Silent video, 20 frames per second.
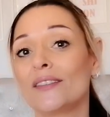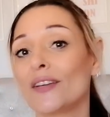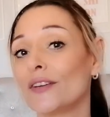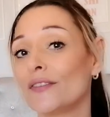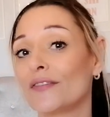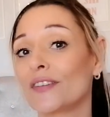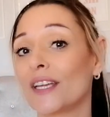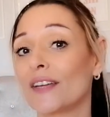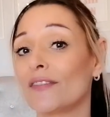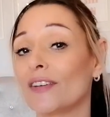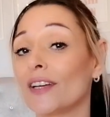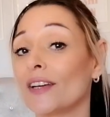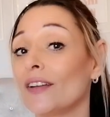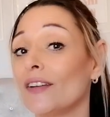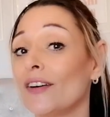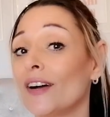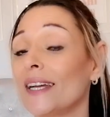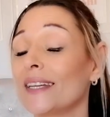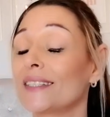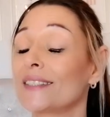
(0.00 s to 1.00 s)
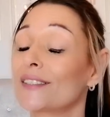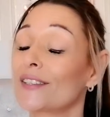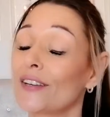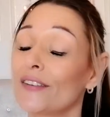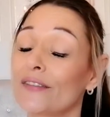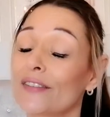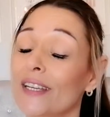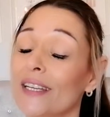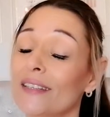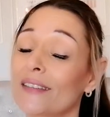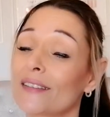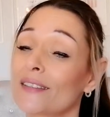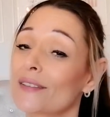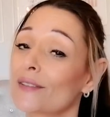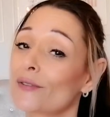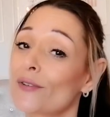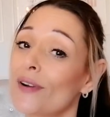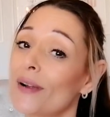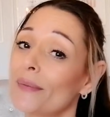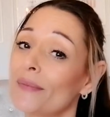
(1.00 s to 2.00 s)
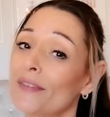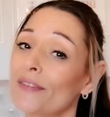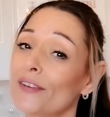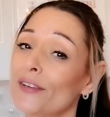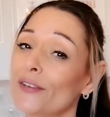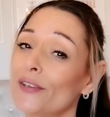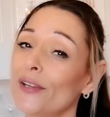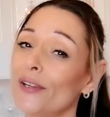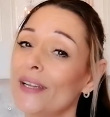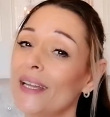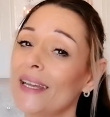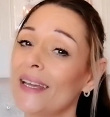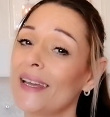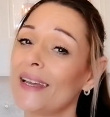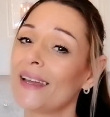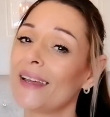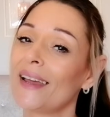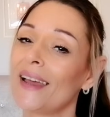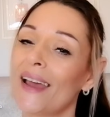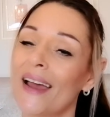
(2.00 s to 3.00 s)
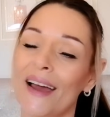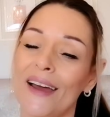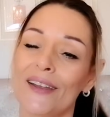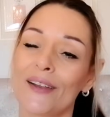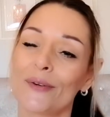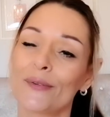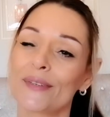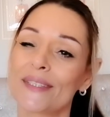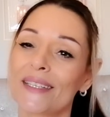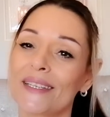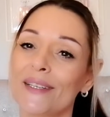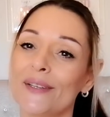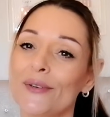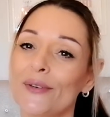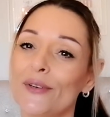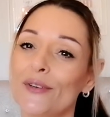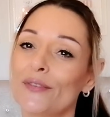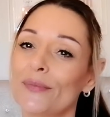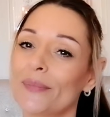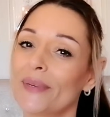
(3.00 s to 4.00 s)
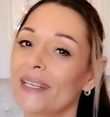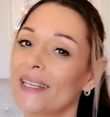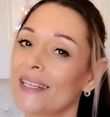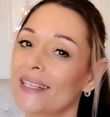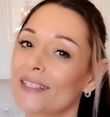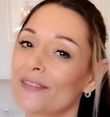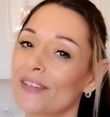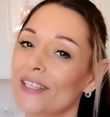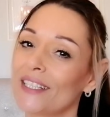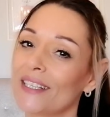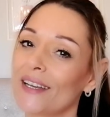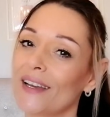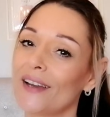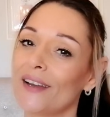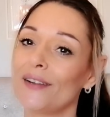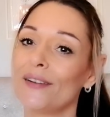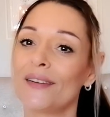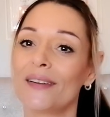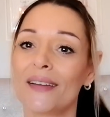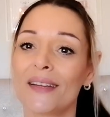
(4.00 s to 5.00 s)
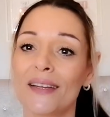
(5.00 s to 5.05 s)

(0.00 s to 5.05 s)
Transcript: Don't forget to give it a like, don't forget to subscribe if you're new here, and I will see you all for my next video.